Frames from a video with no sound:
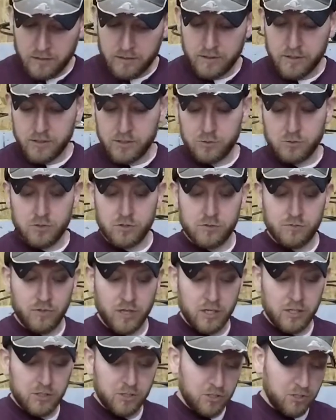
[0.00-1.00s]
This was
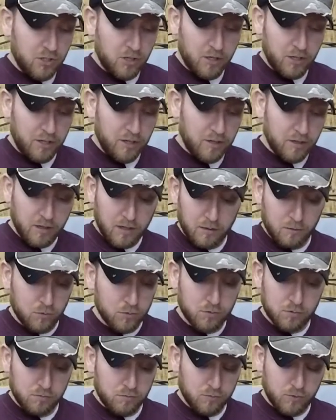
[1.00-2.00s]
very sturdy. I
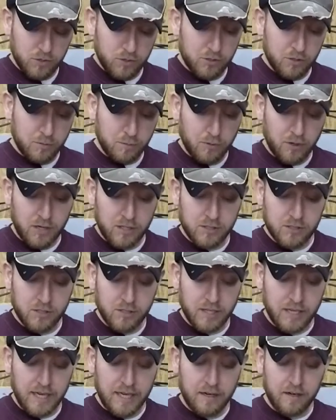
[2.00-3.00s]
was really surprised at
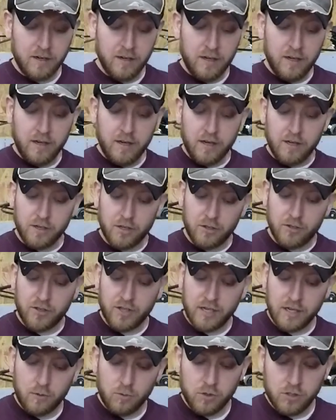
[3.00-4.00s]
that. Another
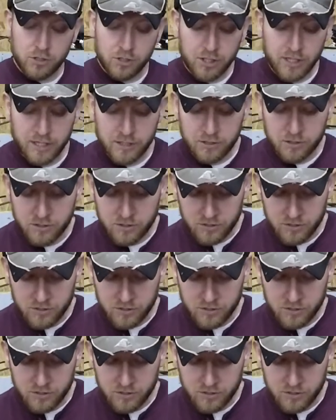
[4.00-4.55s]
thing I would have changed